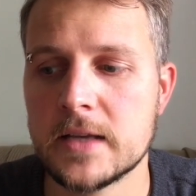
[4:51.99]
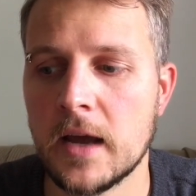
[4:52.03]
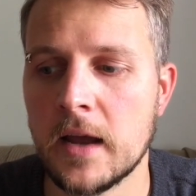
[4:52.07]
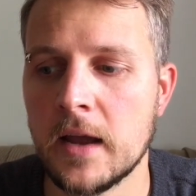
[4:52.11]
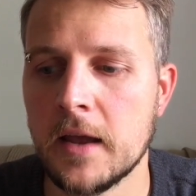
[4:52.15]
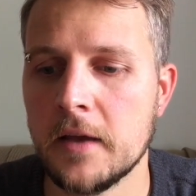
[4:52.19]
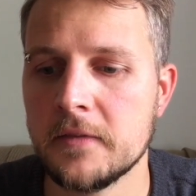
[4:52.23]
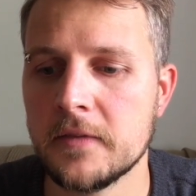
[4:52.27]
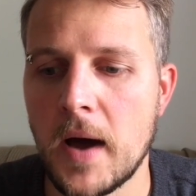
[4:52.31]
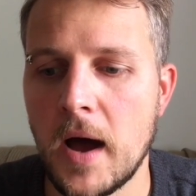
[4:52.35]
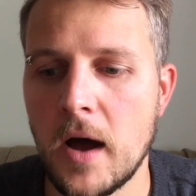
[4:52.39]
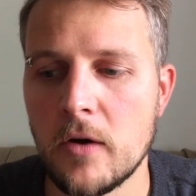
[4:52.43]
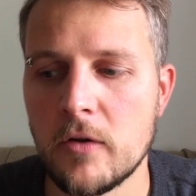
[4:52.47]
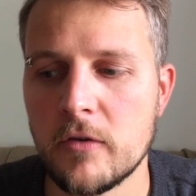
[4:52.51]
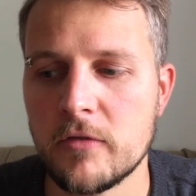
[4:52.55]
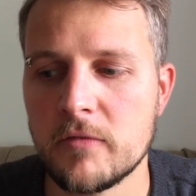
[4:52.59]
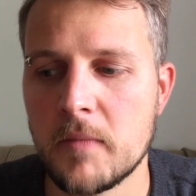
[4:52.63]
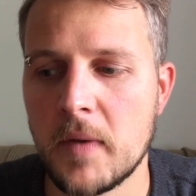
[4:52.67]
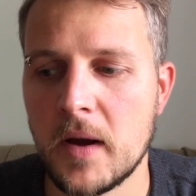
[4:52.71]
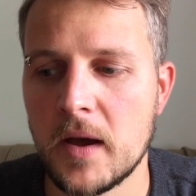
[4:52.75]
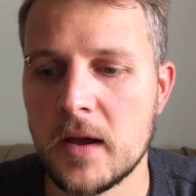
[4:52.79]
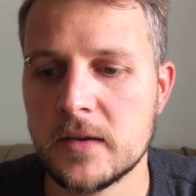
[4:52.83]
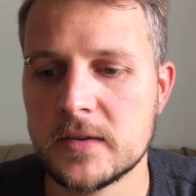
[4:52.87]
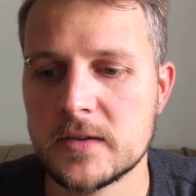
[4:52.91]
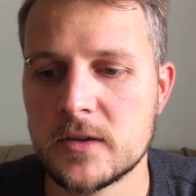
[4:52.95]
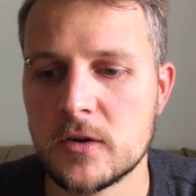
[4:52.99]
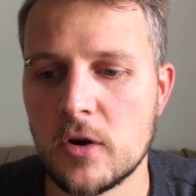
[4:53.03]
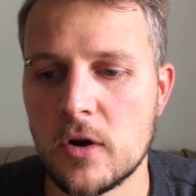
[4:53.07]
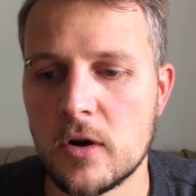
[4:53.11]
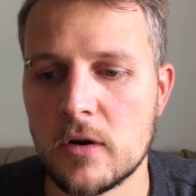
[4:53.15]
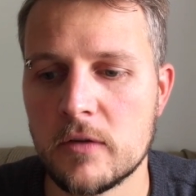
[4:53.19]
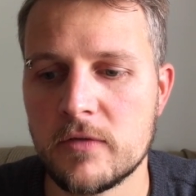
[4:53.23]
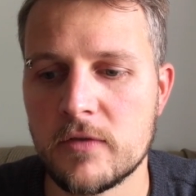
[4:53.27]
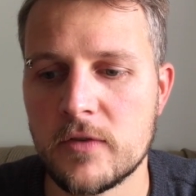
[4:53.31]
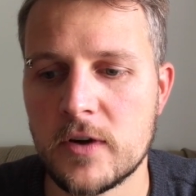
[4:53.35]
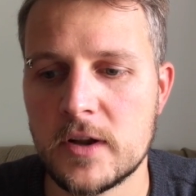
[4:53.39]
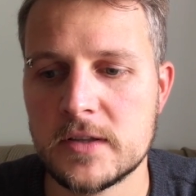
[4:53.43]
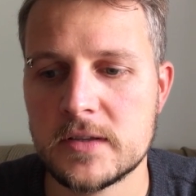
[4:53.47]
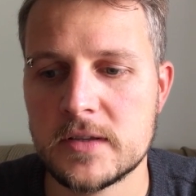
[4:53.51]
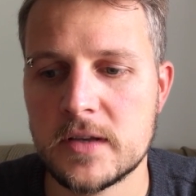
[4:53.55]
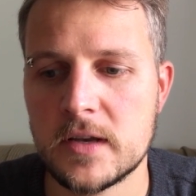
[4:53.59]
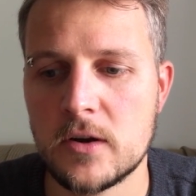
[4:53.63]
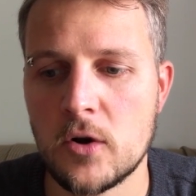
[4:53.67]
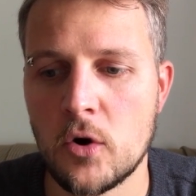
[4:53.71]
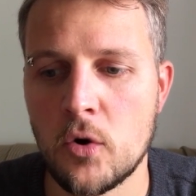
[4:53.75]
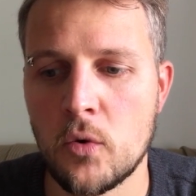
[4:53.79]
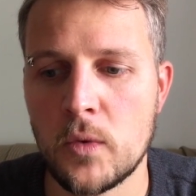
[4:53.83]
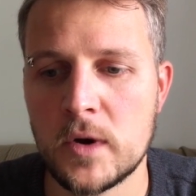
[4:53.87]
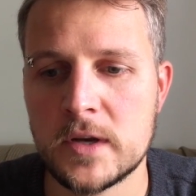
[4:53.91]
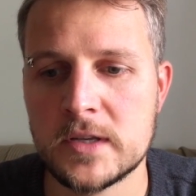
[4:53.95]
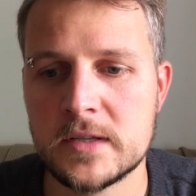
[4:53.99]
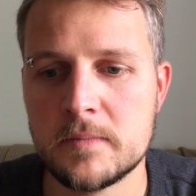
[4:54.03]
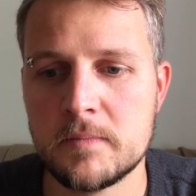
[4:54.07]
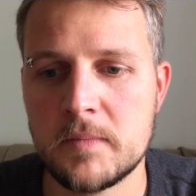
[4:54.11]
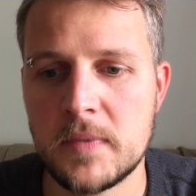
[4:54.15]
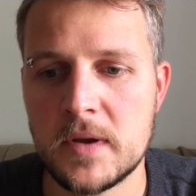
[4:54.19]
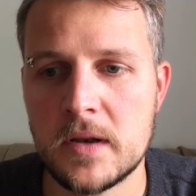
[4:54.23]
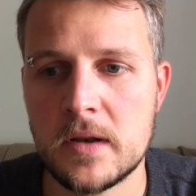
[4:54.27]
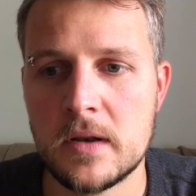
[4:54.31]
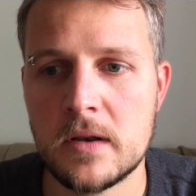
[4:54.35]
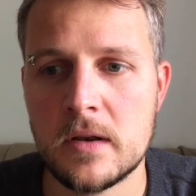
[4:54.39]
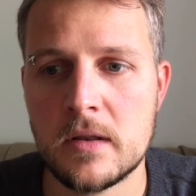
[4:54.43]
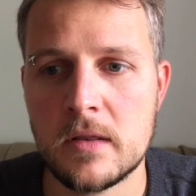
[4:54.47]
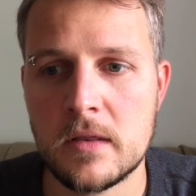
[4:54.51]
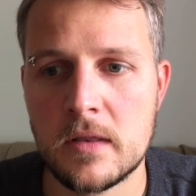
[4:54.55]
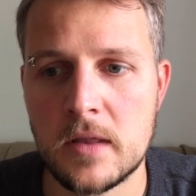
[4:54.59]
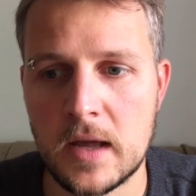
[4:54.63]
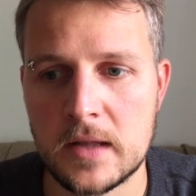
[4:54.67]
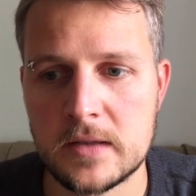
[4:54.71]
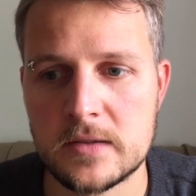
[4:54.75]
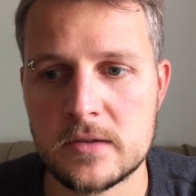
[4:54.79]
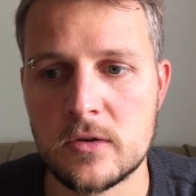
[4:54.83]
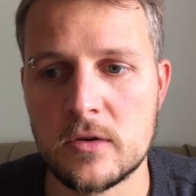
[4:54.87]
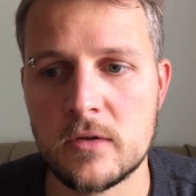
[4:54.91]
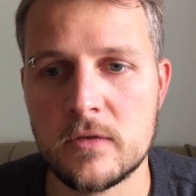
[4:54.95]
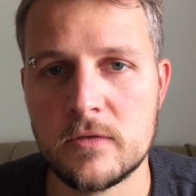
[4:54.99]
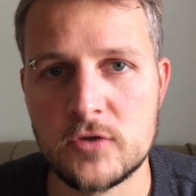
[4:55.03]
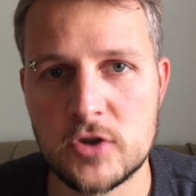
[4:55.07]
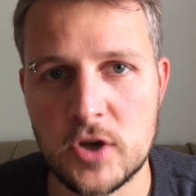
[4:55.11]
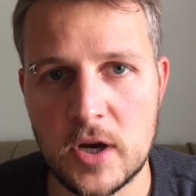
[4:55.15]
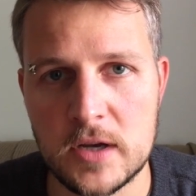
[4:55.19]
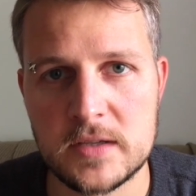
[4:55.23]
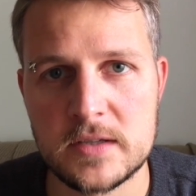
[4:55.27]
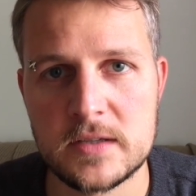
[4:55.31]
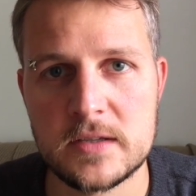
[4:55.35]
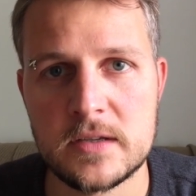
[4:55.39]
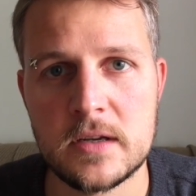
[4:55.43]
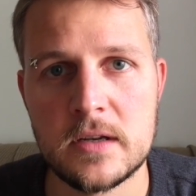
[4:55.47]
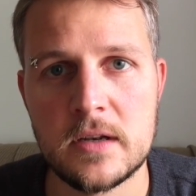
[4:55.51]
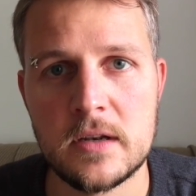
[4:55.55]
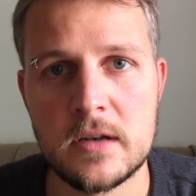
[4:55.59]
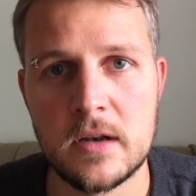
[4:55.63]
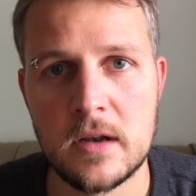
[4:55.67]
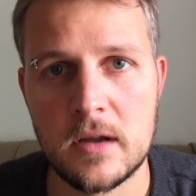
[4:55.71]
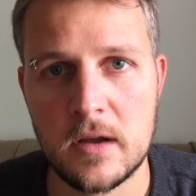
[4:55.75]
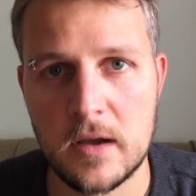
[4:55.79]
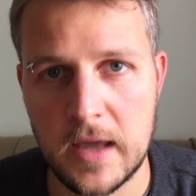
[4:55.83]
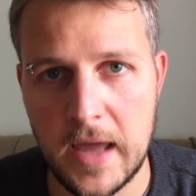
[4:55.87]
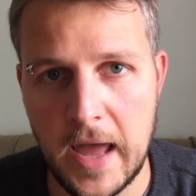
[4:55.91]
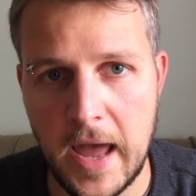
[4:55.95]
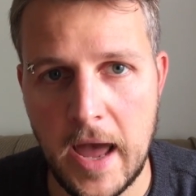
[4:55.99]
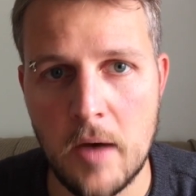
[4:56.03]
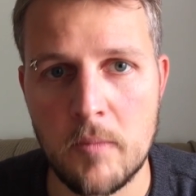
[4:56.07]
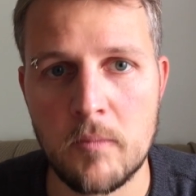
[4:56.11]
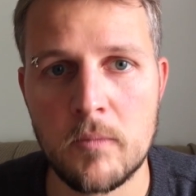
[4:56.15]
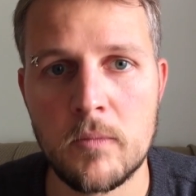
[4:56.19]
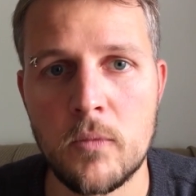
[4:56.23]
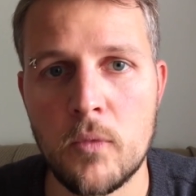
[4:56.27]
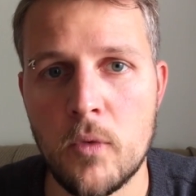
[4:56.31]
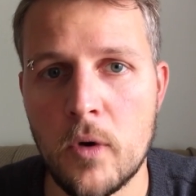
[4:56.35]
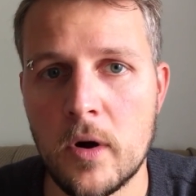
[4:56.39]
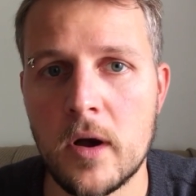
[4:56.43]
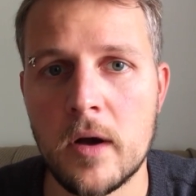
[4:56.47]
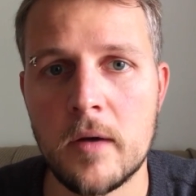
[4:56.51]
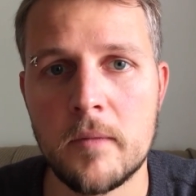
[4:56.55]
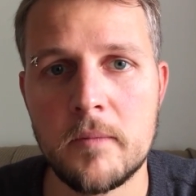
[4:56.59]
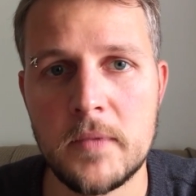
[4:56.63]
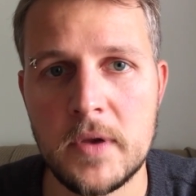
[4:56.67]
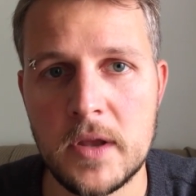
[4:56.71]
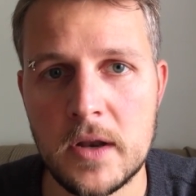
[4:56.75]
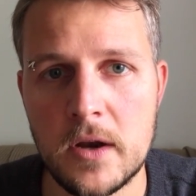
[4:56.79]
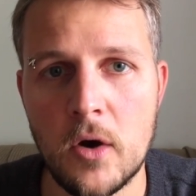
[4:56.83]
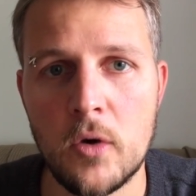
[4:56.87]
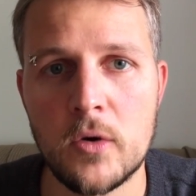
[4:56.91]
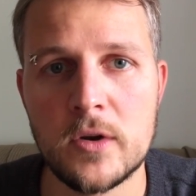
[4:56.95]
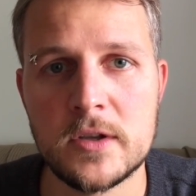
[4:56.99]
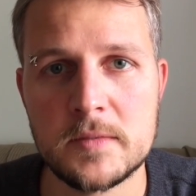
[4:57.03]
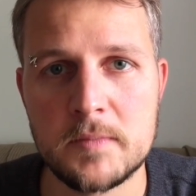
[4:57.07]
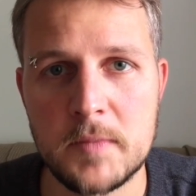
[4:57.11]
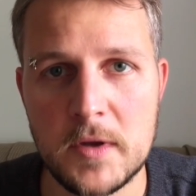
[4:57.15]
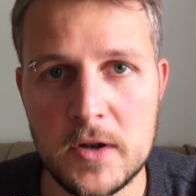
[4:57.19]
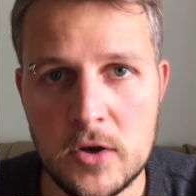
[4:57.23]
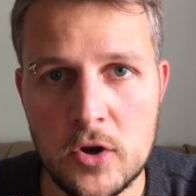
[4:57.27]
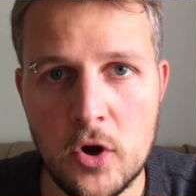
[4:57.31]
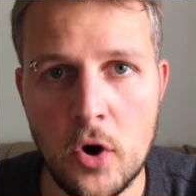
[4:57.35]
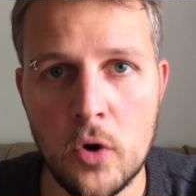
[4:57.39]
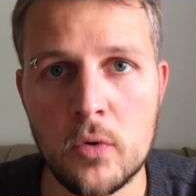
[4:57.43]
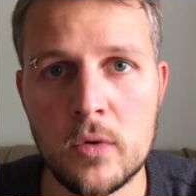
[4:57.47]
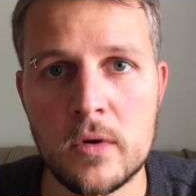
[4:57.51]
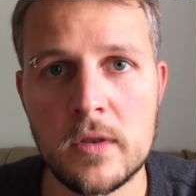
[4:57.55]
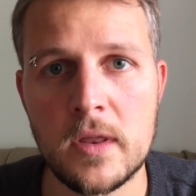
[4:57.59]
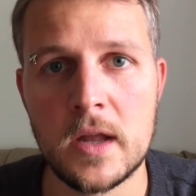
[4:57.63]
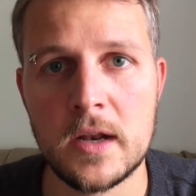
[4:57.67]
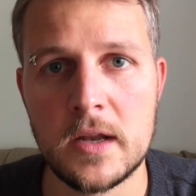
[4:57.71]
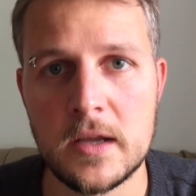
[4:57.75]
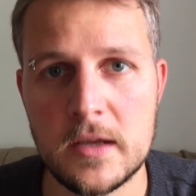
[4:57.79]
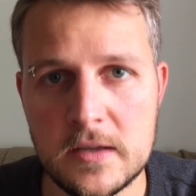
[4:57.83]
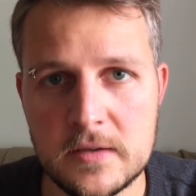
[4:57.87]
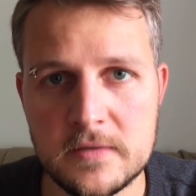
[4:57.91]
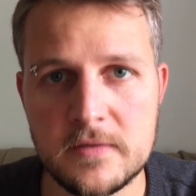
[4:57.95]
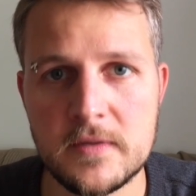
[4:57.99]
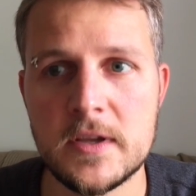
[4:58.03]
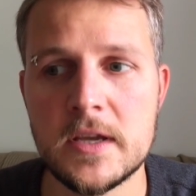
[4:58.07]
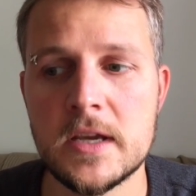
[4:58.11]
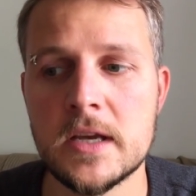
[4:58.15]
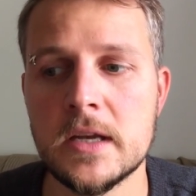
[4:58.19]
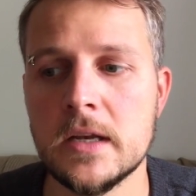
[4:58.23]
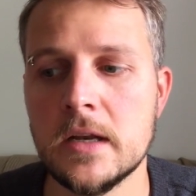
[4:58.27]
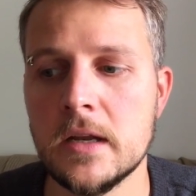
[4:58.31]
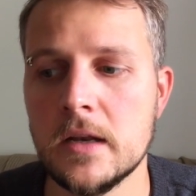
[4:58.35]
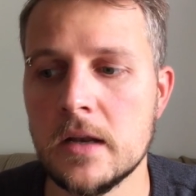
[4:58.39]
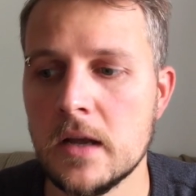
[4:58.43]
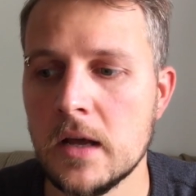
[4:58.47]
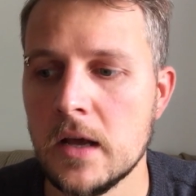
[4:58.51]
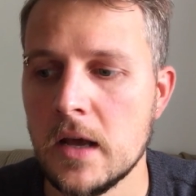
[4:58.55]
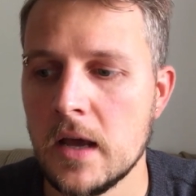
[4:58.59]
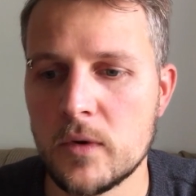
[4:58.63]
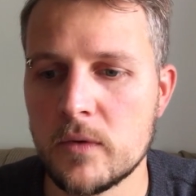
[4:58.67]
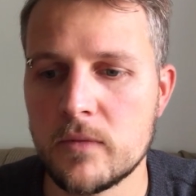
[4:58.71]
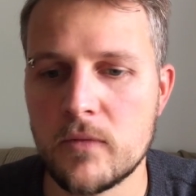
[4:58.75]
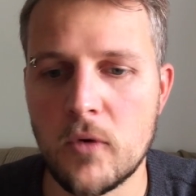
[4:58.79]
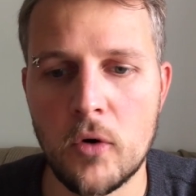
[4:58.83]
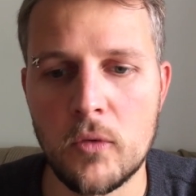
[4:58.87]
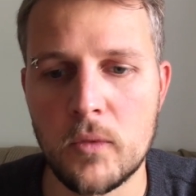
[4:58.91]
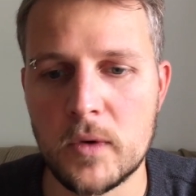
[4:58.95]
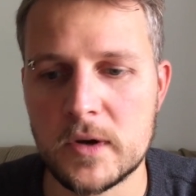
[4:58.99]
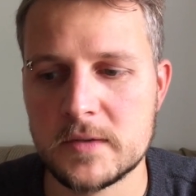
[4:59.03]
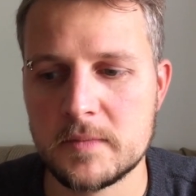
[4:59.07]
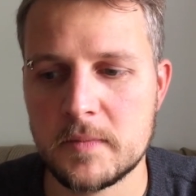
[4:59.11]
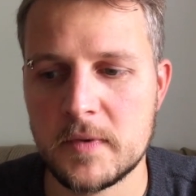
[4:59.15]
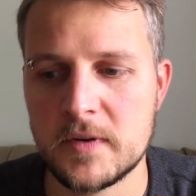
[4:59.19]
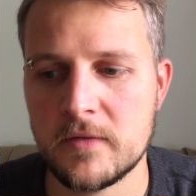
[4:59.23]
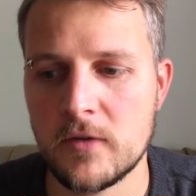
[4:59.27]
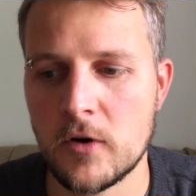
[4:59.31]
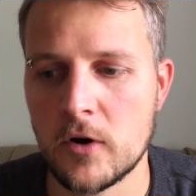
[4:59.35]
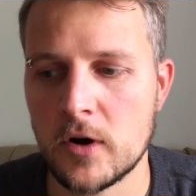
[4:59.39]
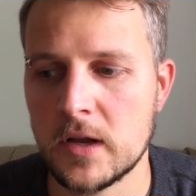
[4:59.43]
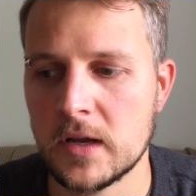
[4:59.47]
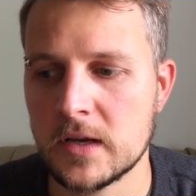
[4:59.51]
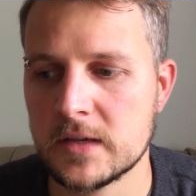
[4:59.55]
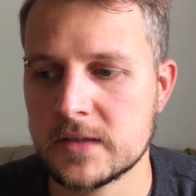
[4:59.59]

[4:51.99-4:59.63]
I guess part of my circle of friends had always been that sort of Justin camp where, you know, it's been known that he's vegan, and we've always been very